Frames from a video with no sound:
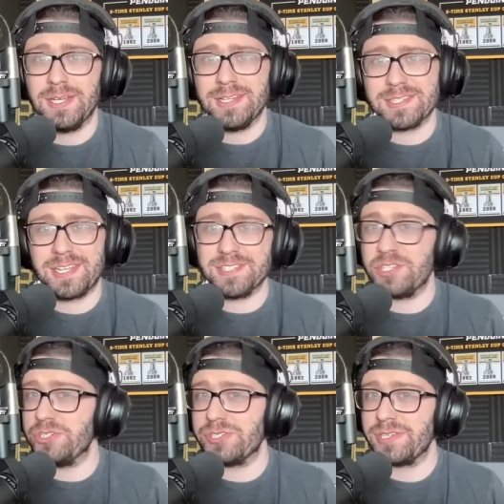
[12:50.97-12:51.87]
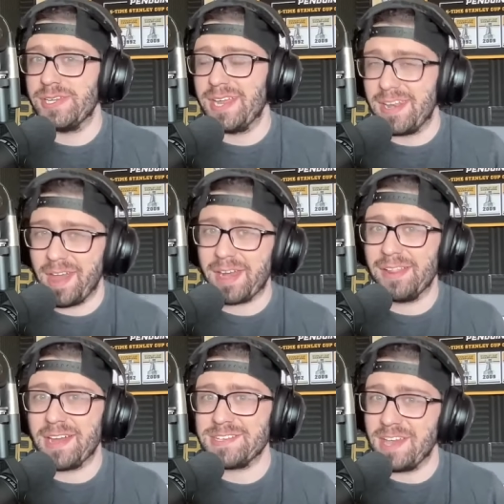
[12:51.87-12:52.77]
It's because there's not a
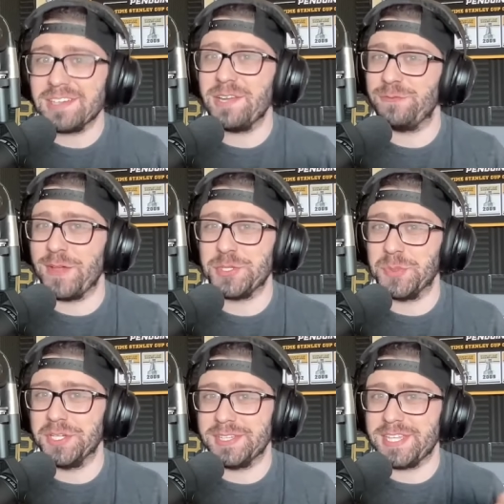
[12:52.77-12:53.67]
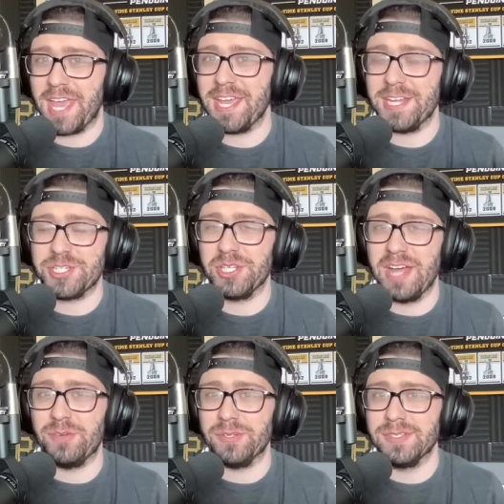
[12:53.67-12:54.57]
lot of young defensemen at the AHL
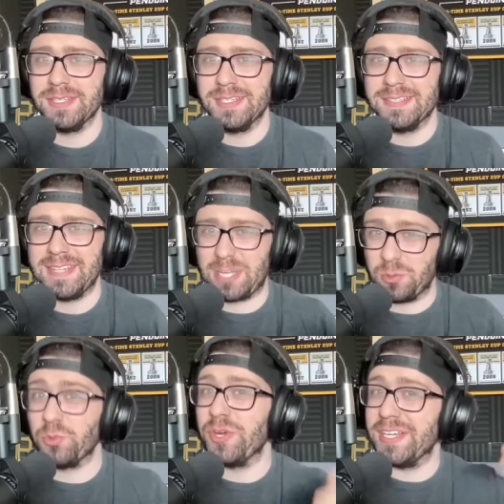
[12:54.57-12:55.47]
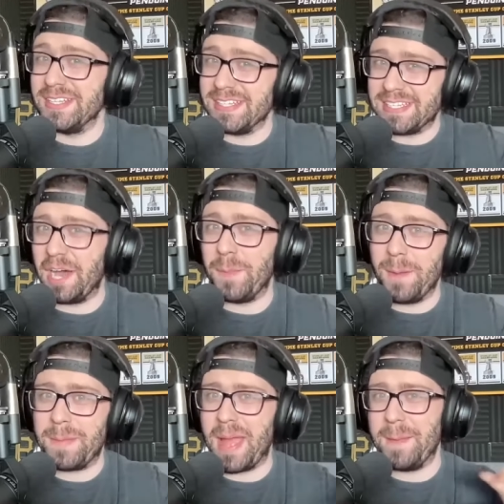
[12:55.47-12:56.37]
level that could really come
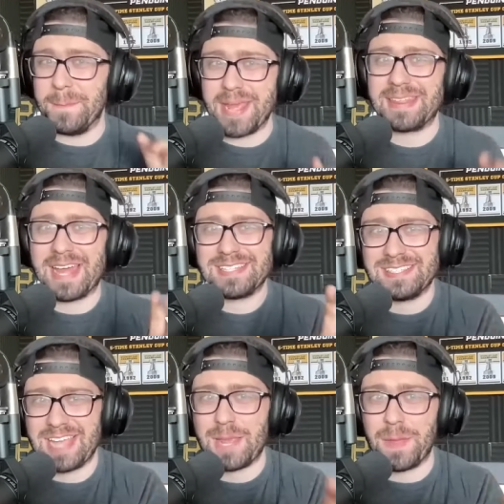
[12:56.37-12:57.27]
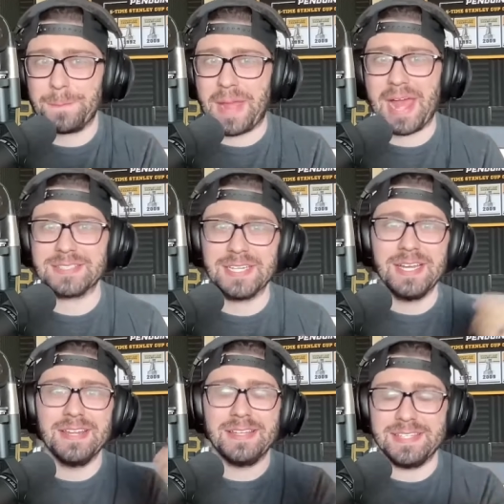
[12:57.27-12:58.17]
up and make that same impact
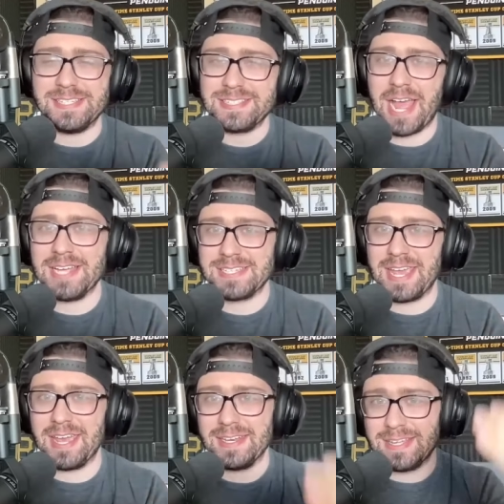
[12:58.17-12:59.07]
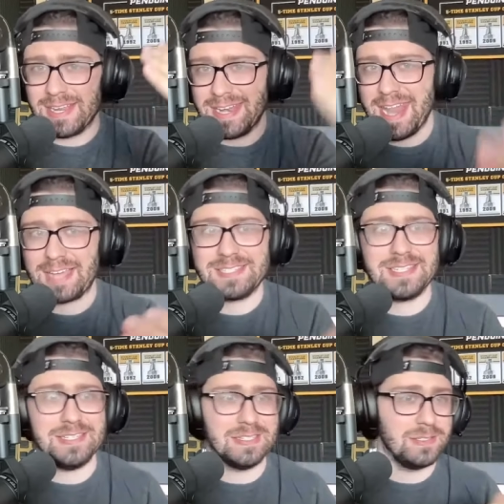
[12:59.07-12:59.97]
that these guys can next
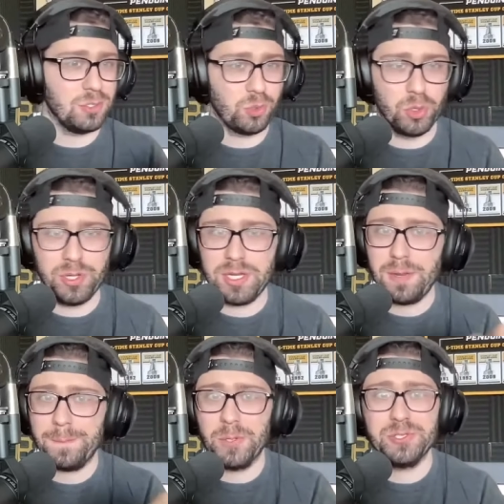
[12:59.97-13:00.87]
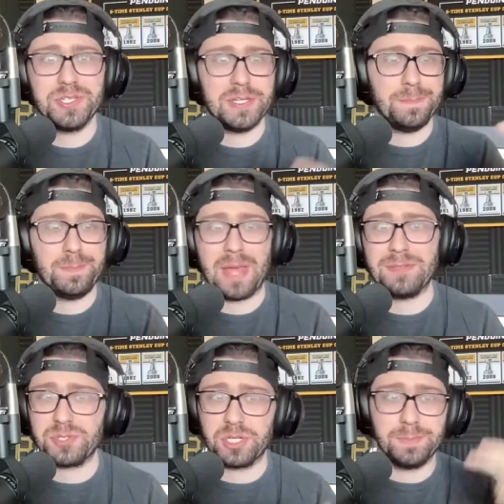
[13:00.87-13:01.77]
season. Gruden, Puustinen,
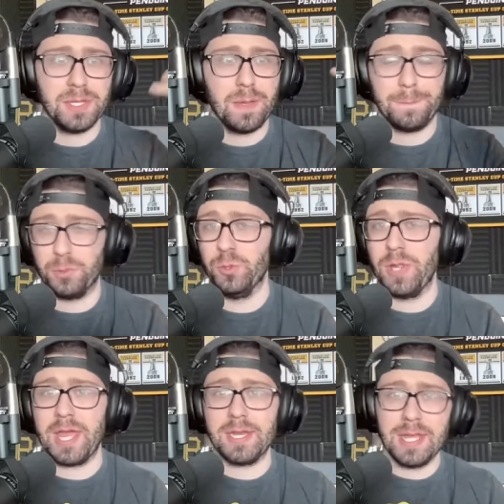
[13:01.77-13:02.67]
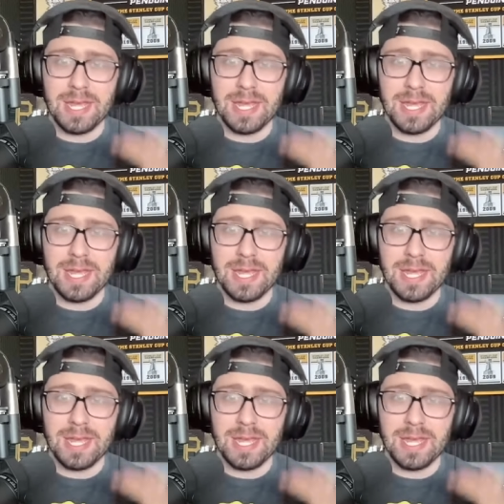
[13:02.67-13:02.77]
Bemstrom, Poulin,